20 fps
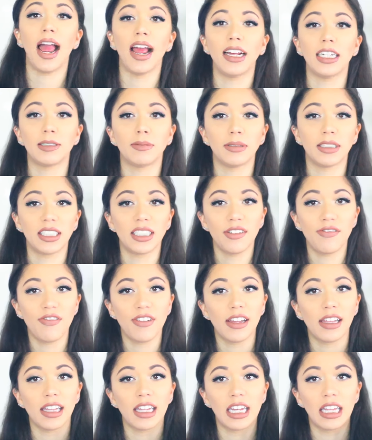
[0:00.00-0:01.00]
I
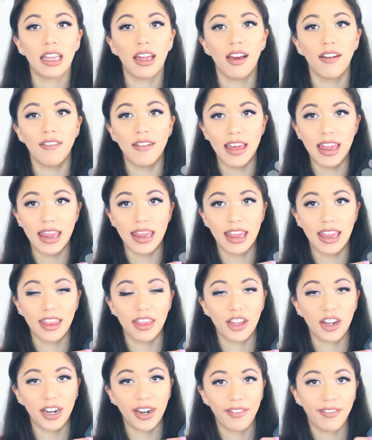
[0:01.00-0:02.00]
specifically love
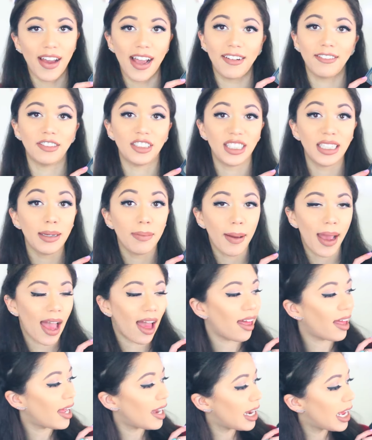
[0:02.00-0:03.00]
the 35D
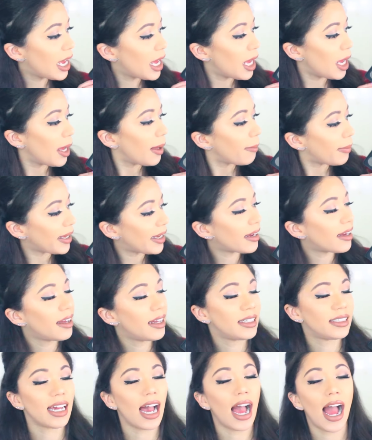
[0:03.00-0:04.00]
palette
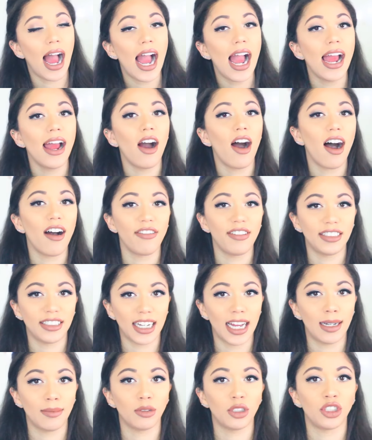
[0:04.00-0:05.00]
because I
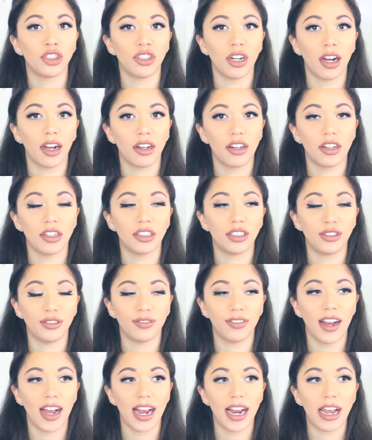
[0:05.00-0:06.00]
oftentimes struggle to
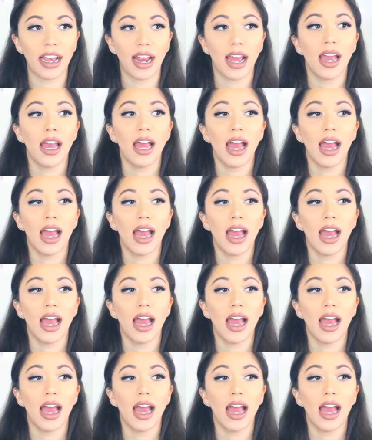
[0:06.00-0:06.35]
find